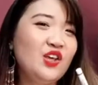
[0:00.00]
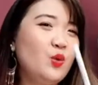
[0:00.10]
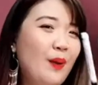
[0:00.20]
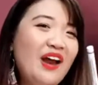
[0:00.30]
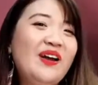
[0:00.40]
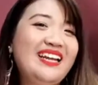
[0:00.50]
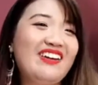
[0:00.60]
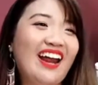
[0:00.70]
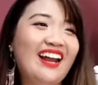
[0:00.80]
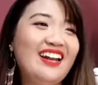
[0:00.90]
You buy
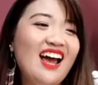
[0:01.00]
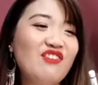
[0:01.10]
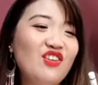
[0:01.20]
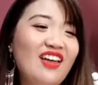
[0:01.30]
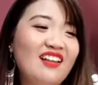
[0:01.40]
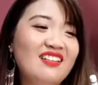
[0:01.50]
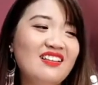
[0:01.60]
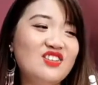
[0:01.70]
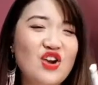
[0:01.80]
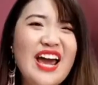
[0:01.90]
already, right? Then after that,
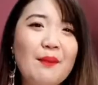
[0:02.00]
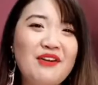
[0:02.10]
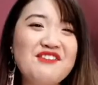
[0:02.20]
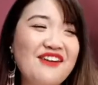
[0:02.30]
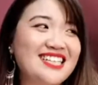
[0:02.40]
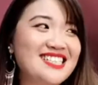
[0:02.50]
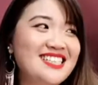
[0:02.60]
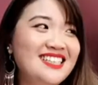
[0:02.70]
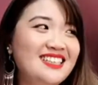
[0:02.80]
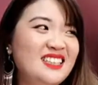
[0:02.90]
dry up very fast.
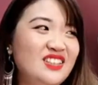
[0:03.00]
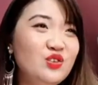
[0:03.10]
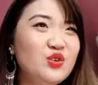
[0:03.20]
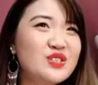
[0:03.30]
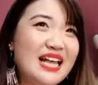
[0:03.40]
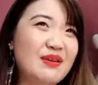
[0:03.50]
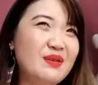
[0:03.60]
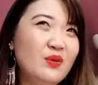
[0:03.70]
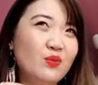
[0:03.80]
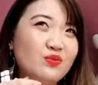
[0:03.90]
You use like
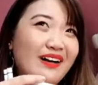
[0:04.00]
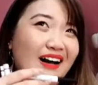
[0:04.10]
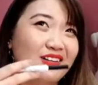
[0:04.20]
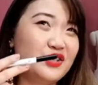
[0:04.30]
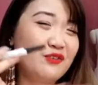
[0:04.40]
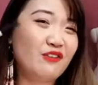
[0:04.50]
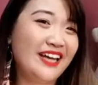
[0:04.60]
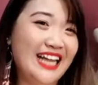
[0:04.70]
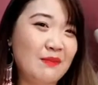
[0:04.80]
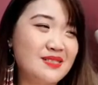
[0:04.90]
maybe uh three, four,
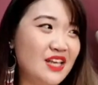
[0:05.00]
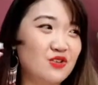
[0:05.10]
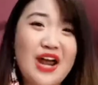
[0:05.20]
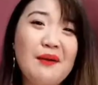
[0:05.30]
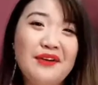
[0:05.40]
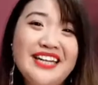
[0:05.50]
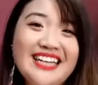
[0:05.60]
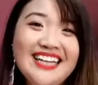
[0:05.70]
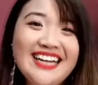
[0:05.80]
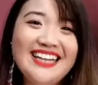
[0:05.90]
five times, then dry
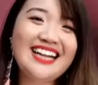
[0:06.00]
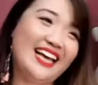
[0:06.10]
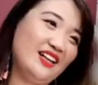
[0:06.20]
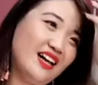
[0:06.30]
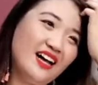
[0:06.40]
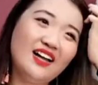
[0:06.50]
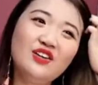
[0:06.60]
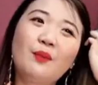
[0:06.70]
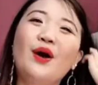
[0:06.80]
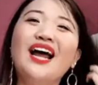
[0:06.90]
already. Then like uh
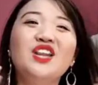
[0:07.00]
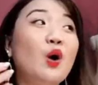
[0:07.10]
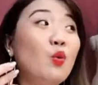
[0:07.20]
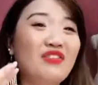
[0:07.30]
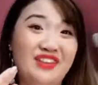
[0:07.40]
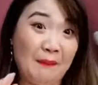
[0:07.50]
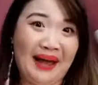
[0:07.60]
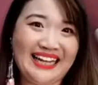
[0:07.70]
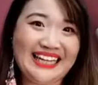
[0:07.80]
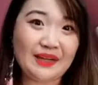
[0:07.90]
your product not worth the
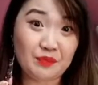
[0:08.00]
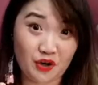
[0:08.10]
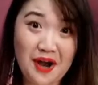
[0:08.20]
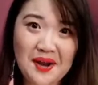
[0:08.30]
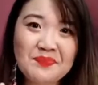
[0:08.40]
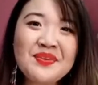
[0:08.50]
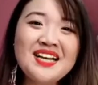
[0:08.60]
money. All right.